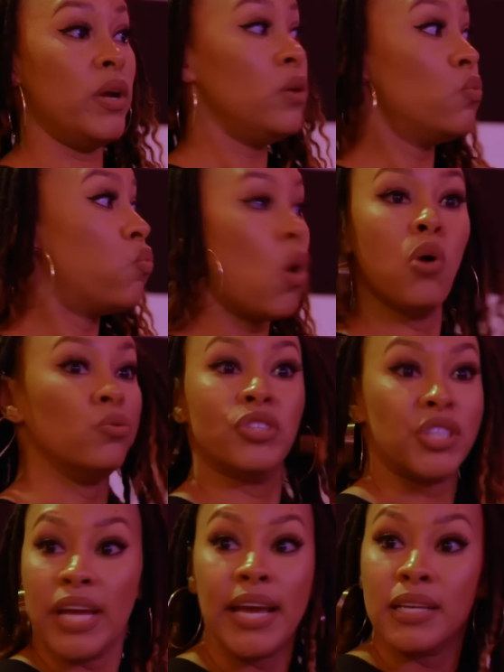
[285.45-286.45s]
we won't
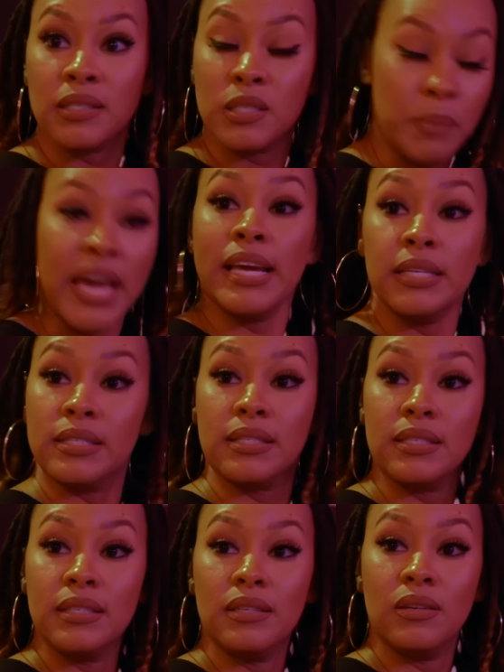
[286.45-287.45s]
share
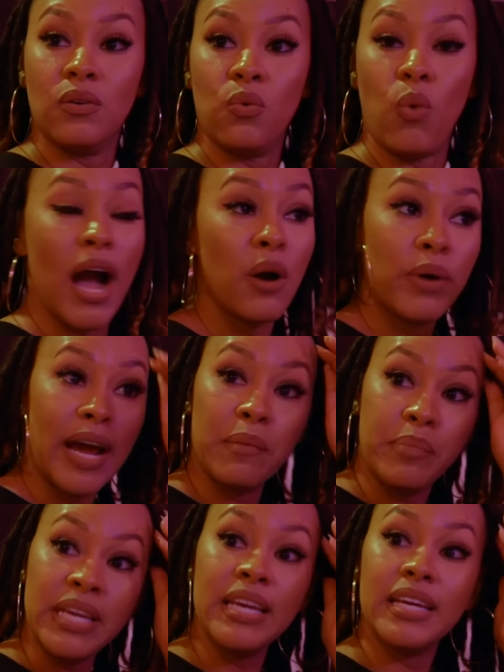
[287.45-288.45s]
space. Why would I
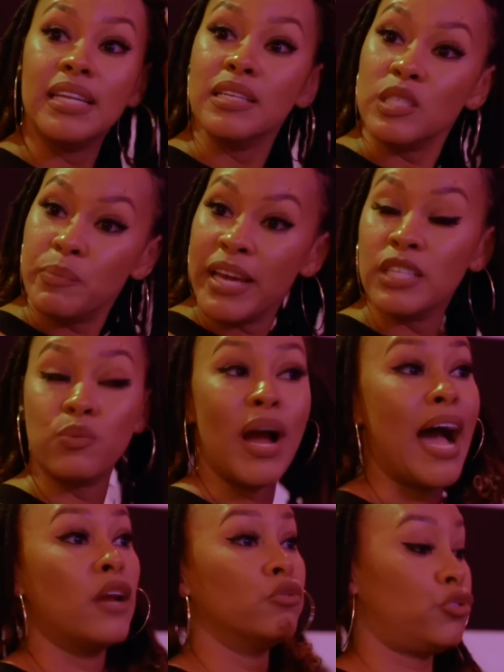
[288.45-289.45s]
be in a space
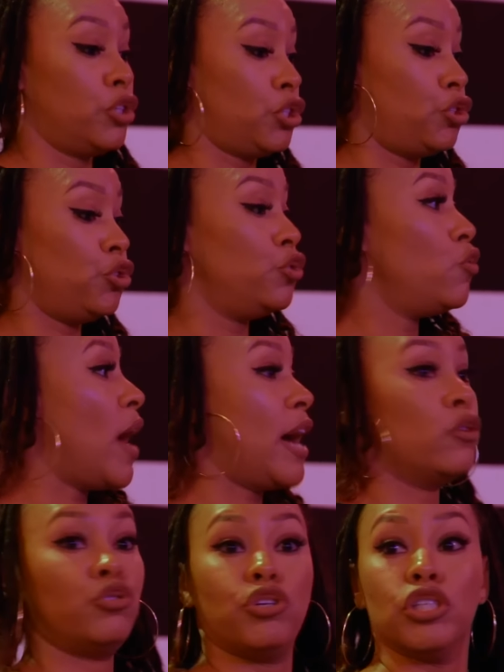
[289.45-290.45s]
where I don't trust you?
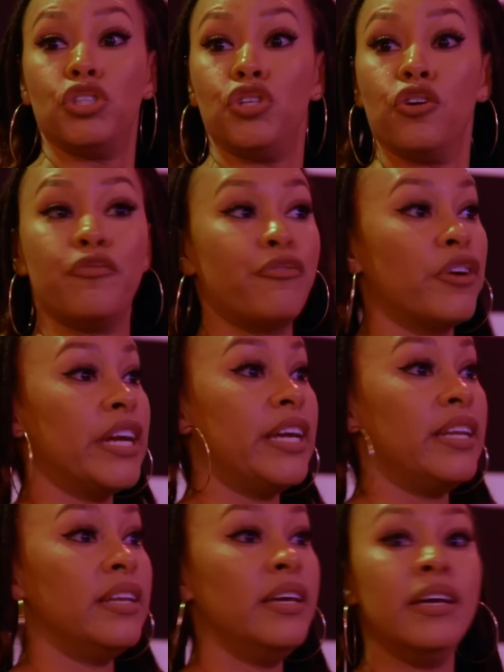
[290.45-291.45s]
I don't trust your
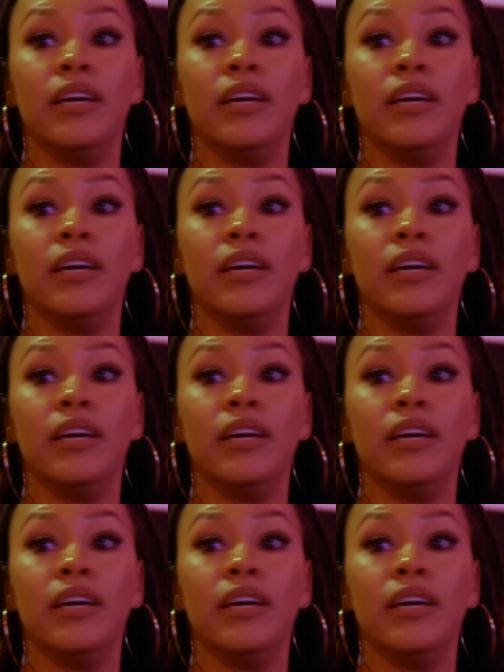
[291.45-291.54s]
friend.